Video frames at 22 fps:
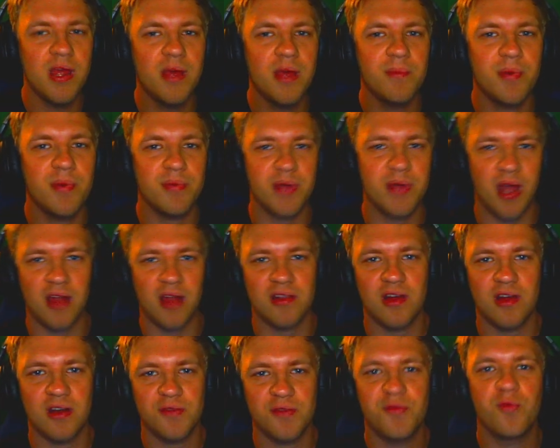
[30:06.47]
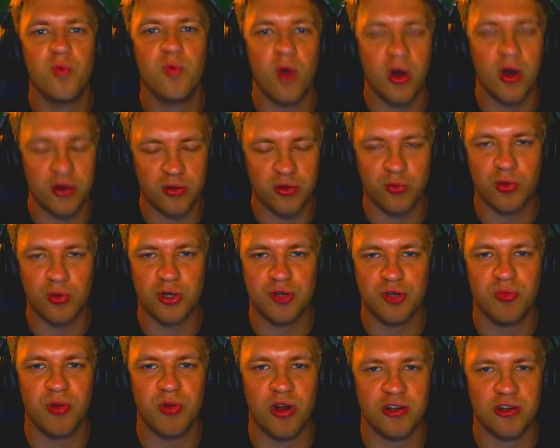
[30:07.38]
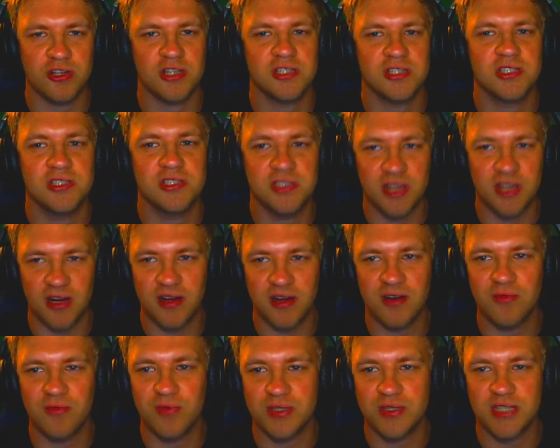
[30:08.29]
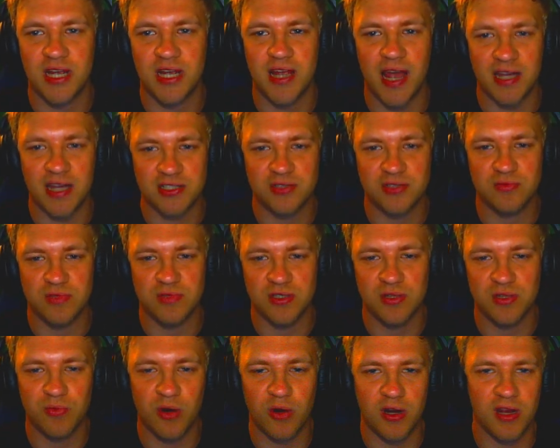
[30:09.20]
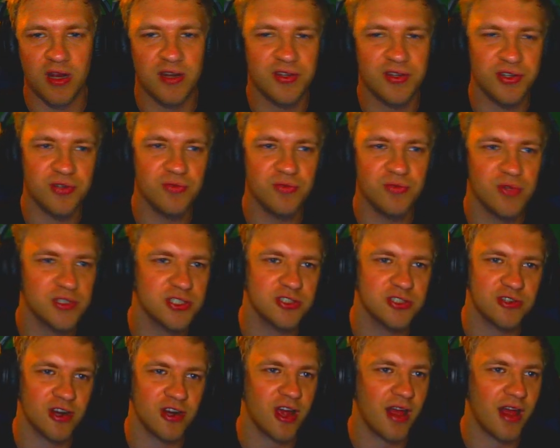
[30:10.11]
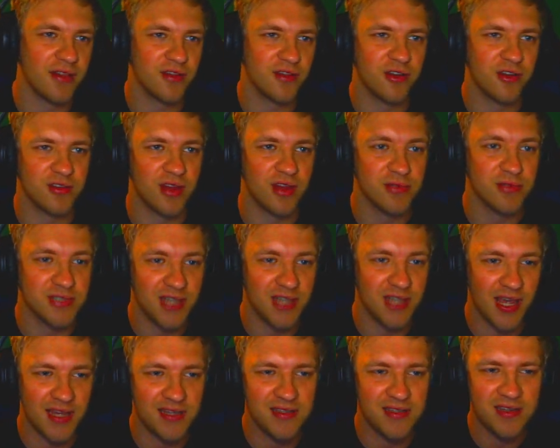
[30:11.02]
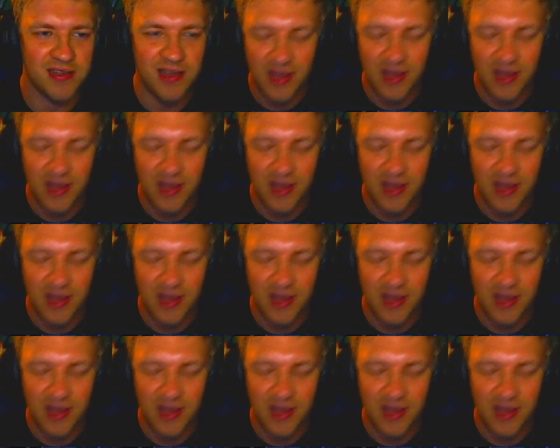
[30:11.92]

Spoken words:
but we got a lot of waterwork products done, which I actually really wanted to do. Wasn't sure how long that would take,